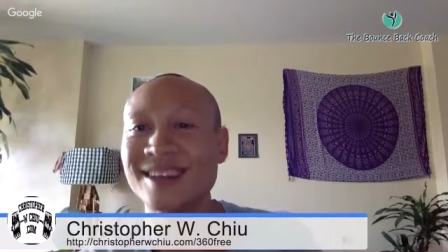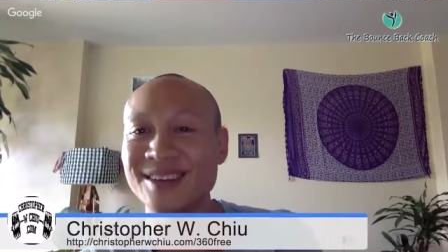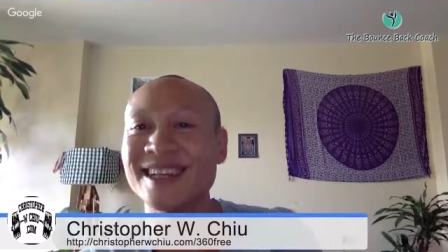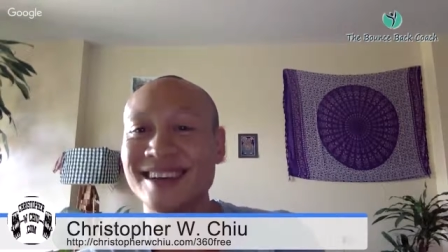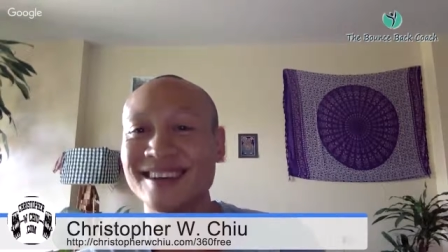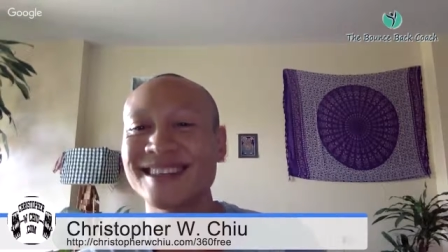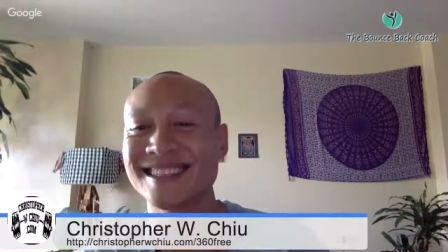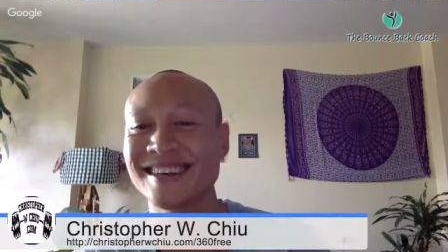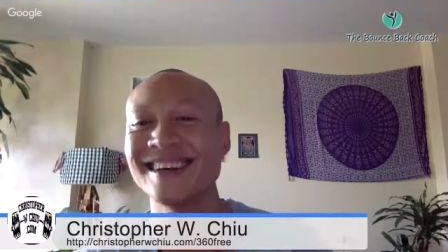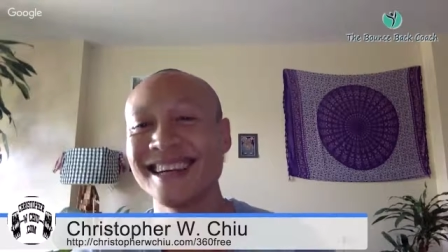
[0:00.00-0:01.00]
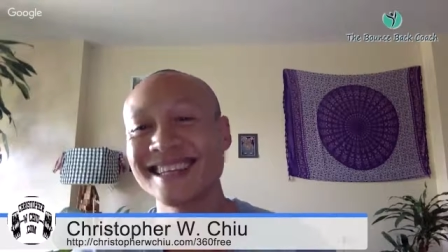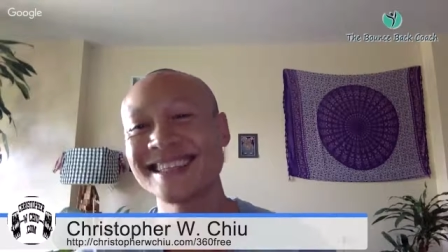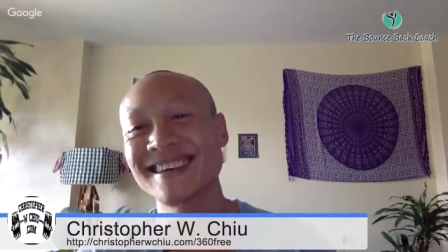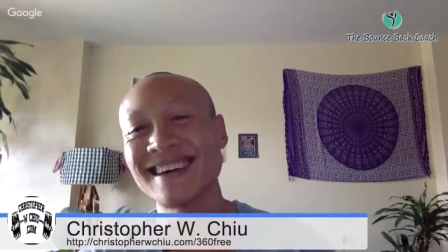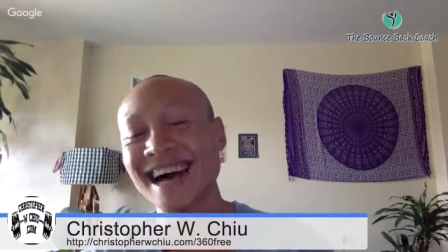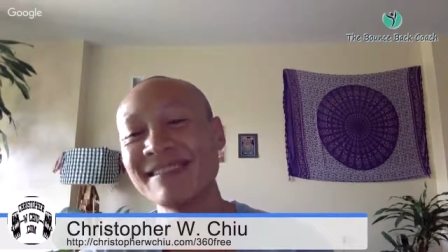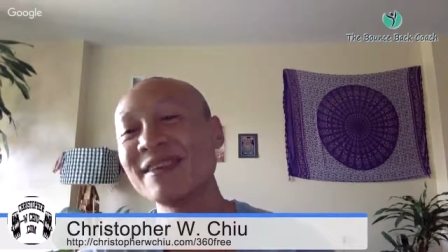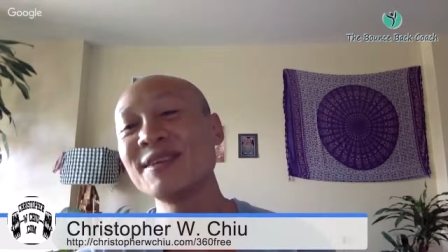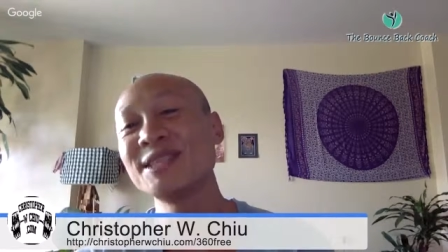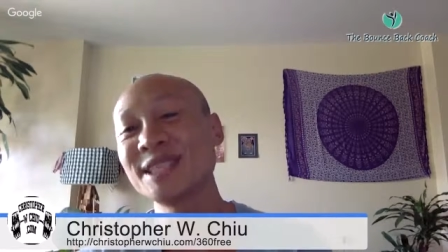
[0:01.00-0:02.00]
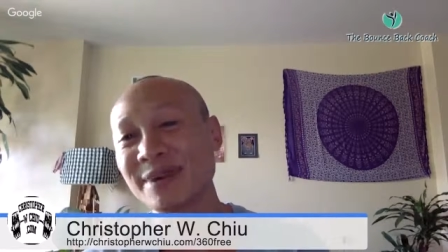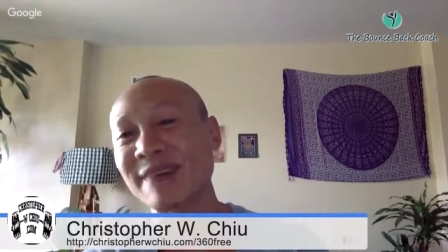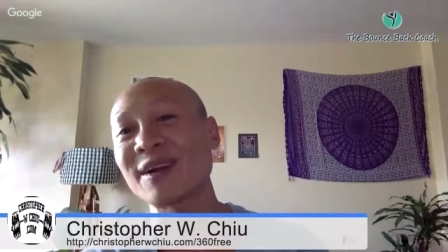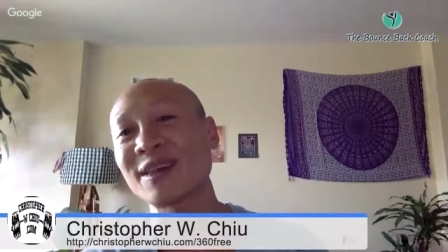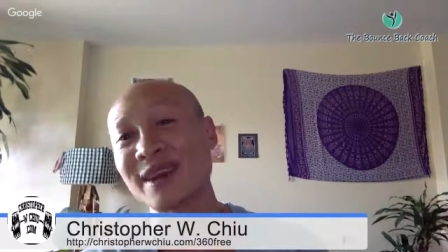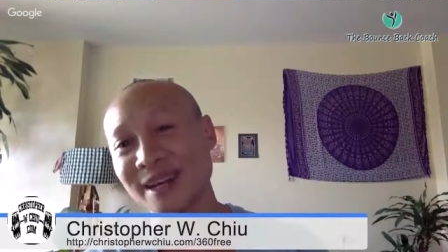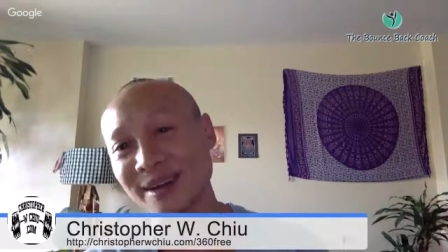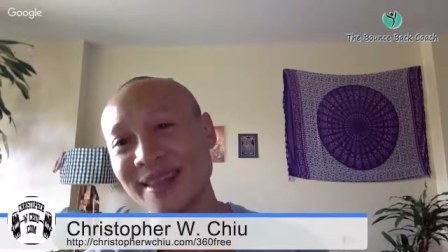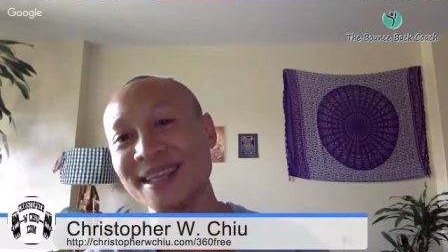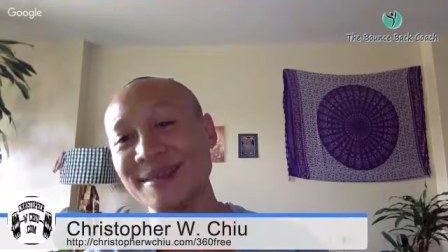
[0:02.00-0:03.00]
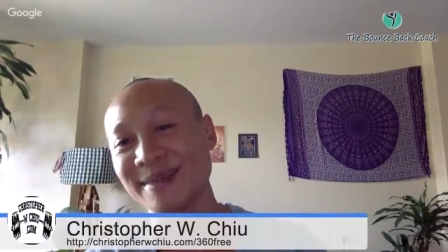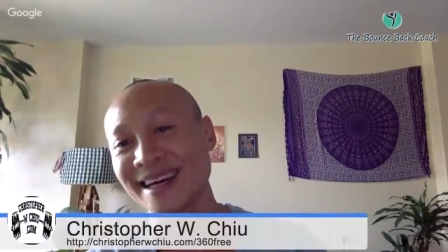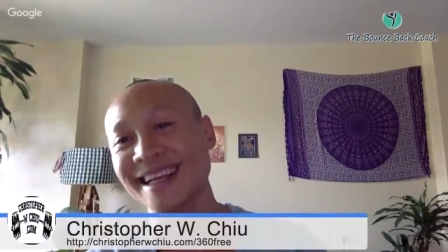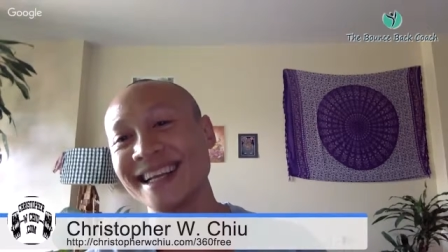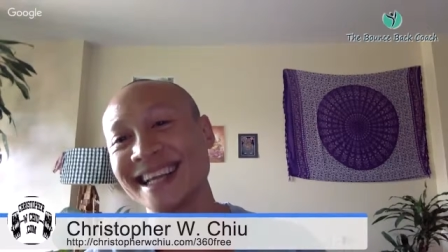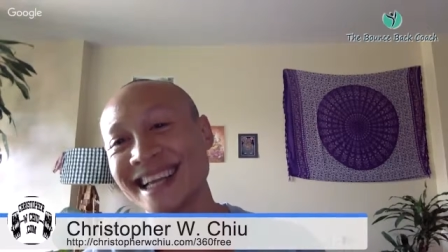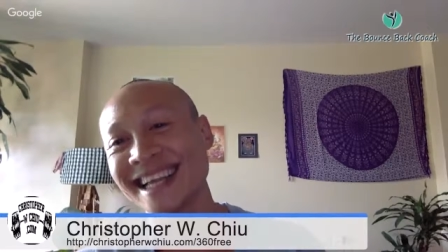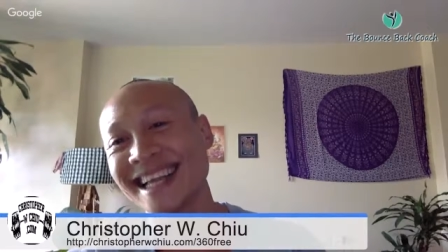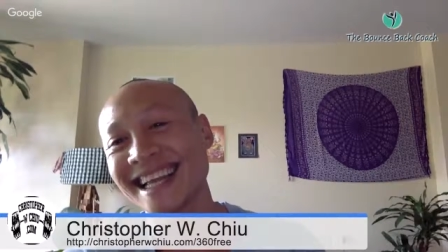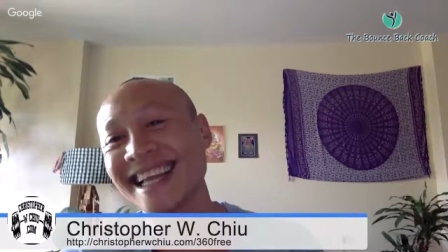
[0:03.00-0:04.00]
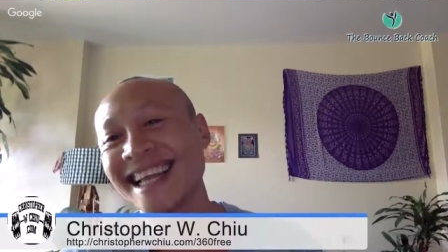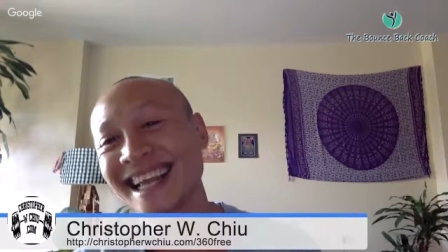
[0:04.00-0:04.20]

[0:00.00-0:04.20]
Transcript: Use that also. So yes. I've never used it, but I've heard a lot of good things about it. Yeah.